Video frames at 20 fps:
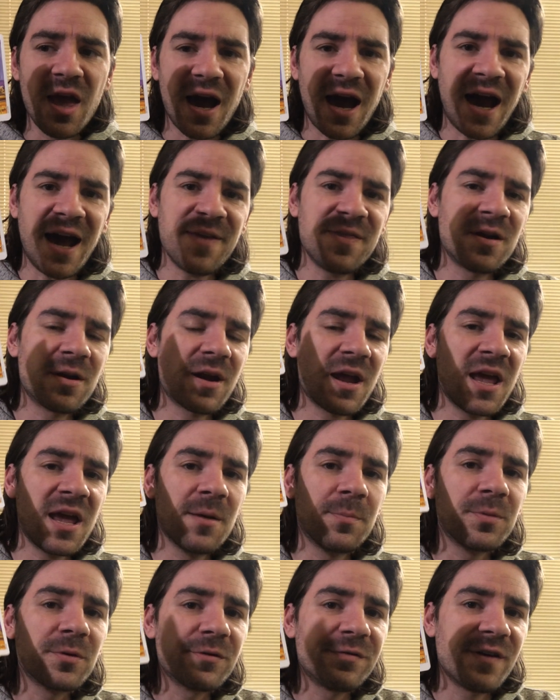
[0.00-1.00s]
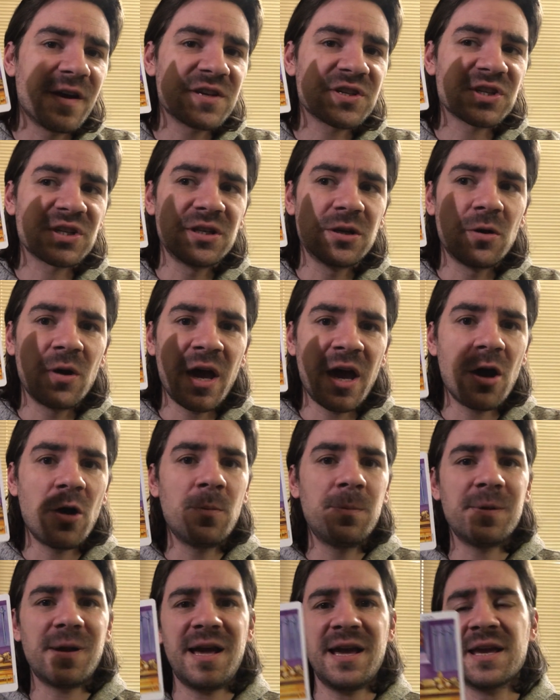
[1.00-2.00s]
either a professional
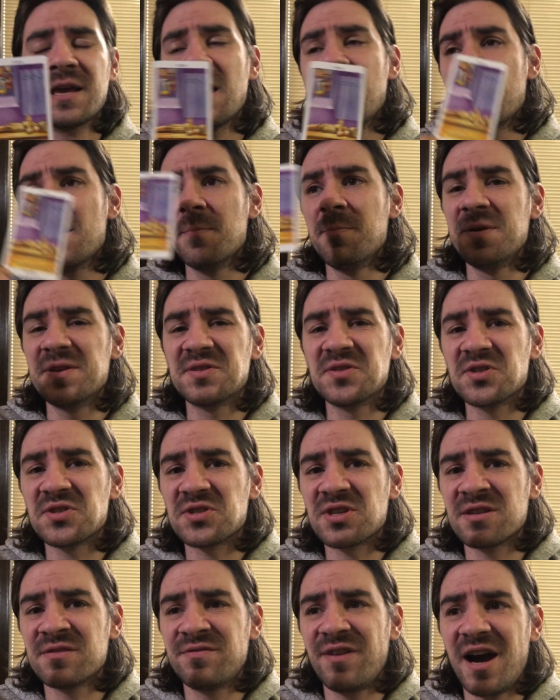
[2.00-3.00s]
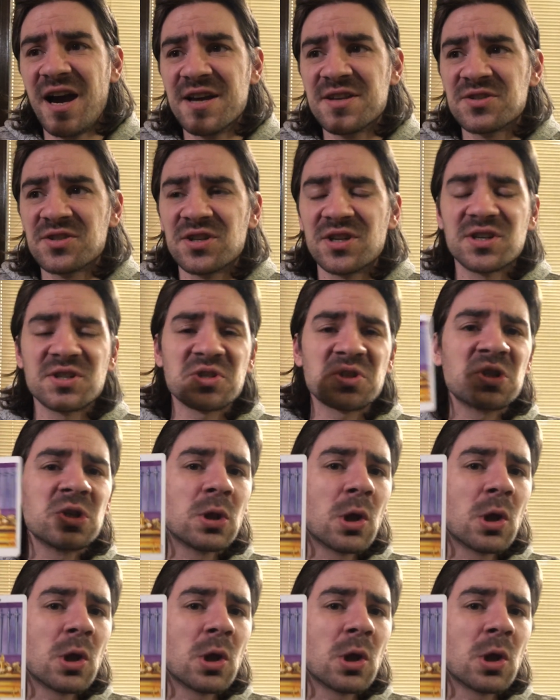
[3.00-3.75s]
help like business advisors,